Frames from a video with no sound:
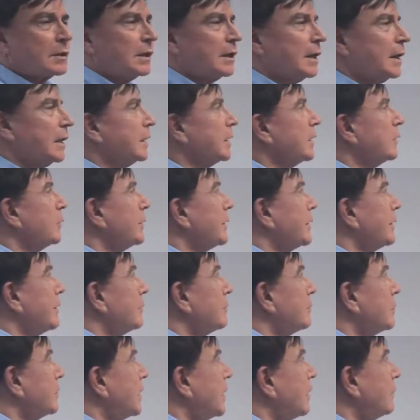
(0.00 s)
Okay, here we are
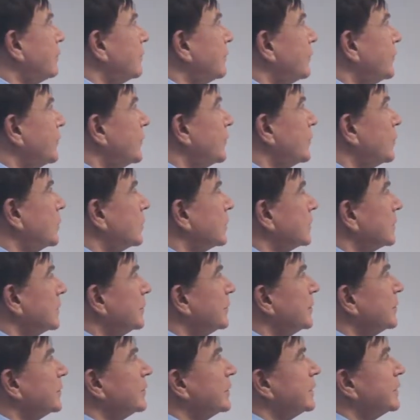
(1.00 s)
on problem 4.
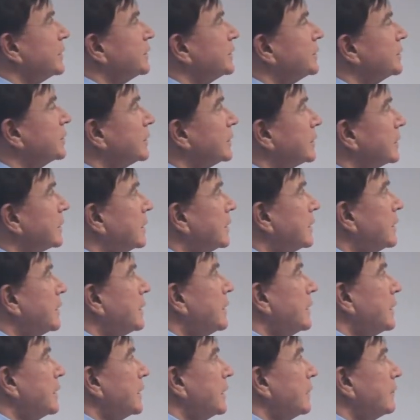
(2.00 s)
Let me read it to you.
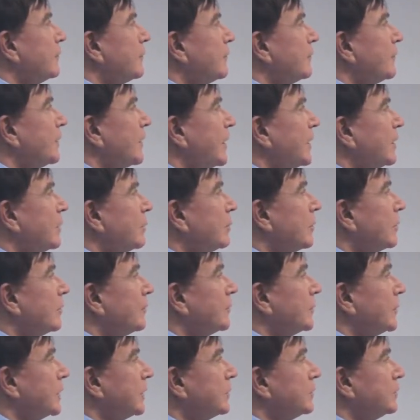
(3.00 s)
If a volume
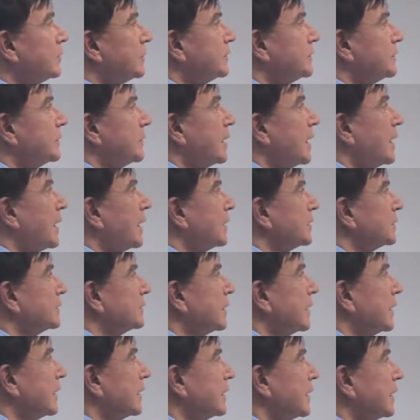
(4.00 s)
of nitrous
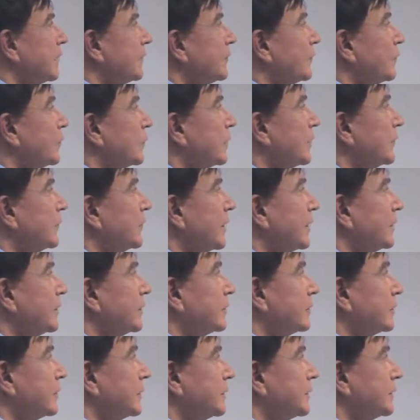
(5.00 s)
oxide at 45
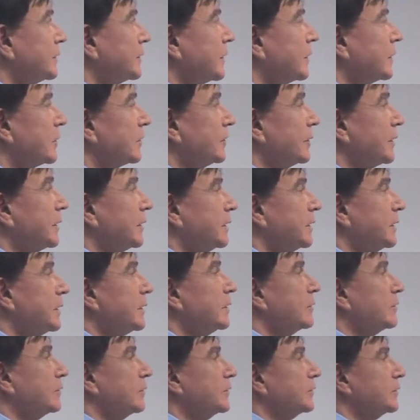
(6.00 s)
degrees centigrade
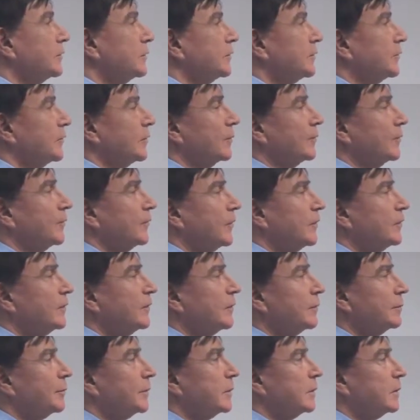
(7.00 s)
decreases from
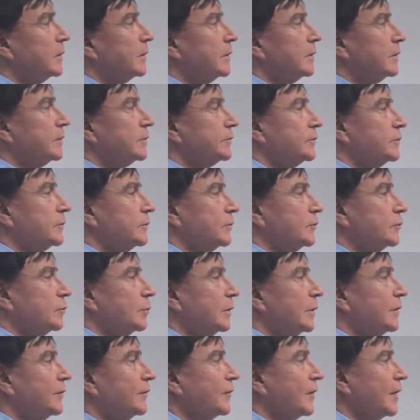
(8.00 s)
50 milliliters to
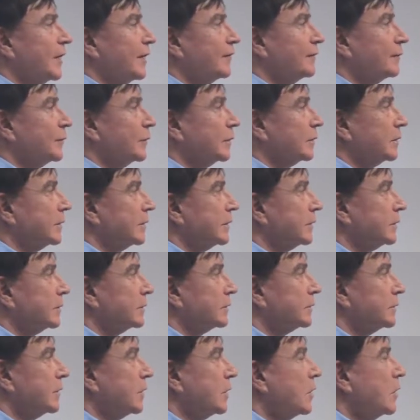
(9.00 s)
25
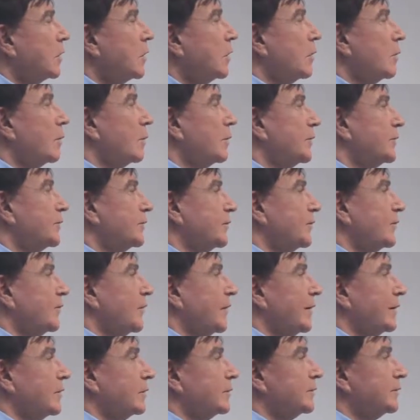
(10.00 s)
milliliters, what is the
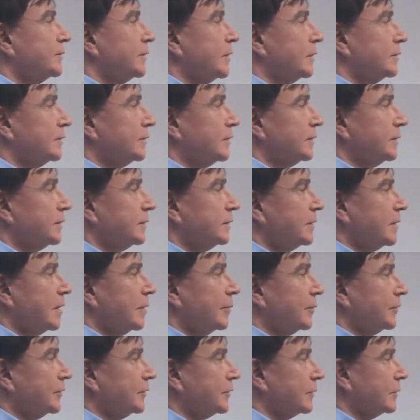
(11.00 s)
final Celsius
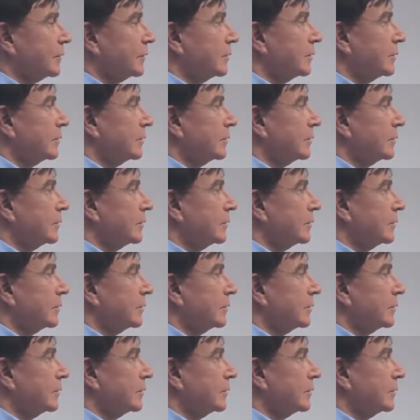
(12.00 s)
temperature?